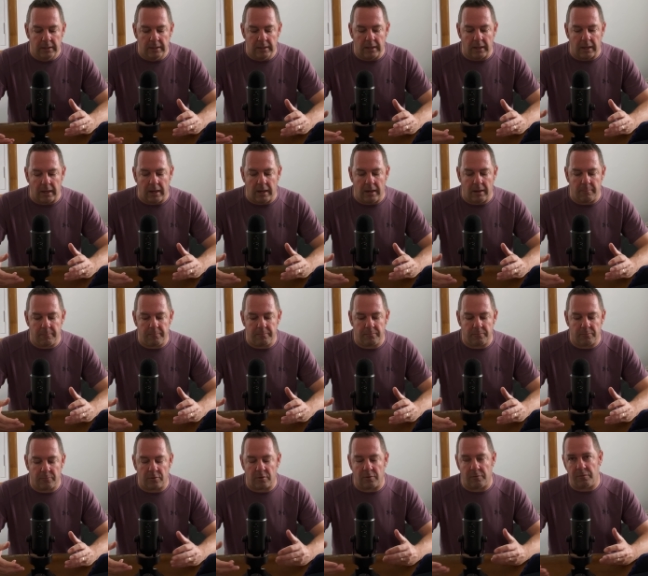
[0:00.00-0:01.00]

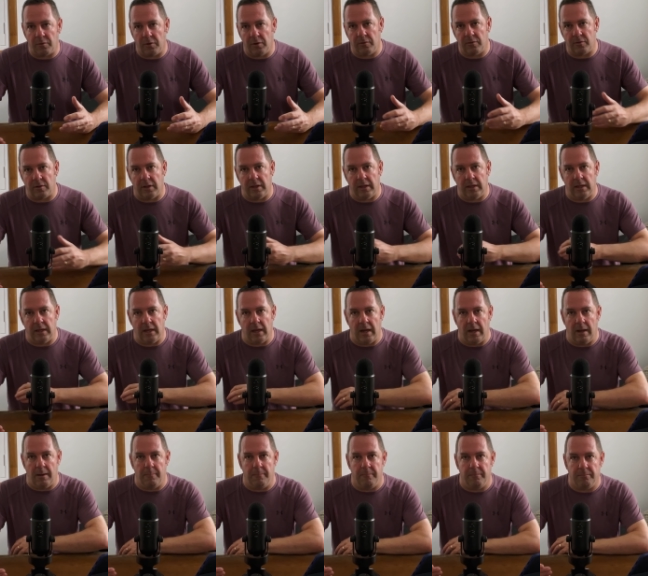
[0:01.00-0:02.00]
Um, so firstly,
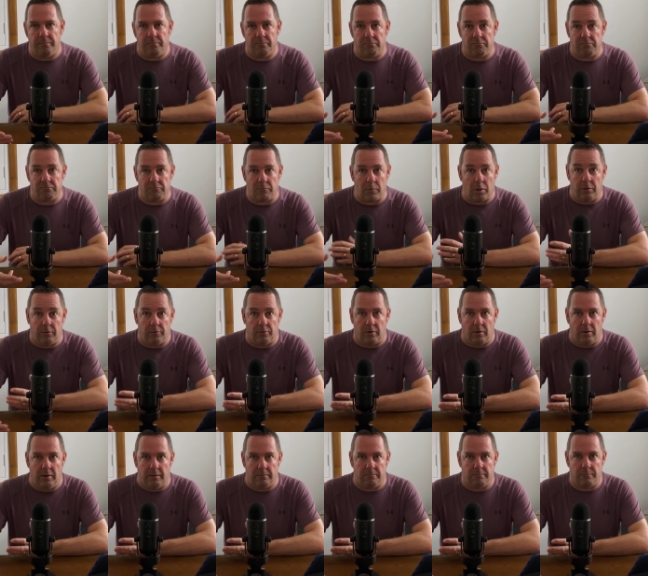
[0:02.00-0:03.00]
um, I just
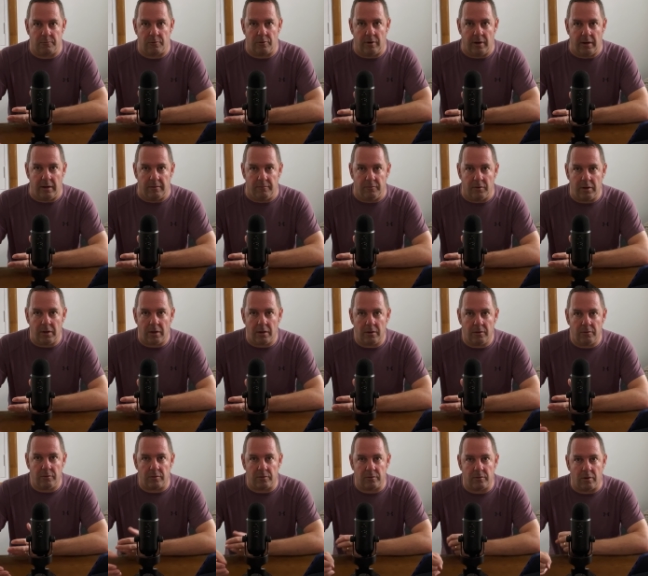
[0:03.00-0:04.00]
like creating
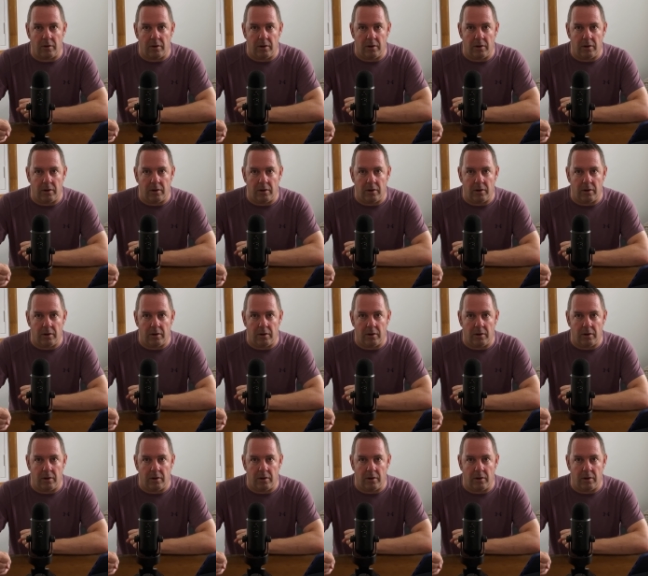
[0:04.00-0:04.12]
videos.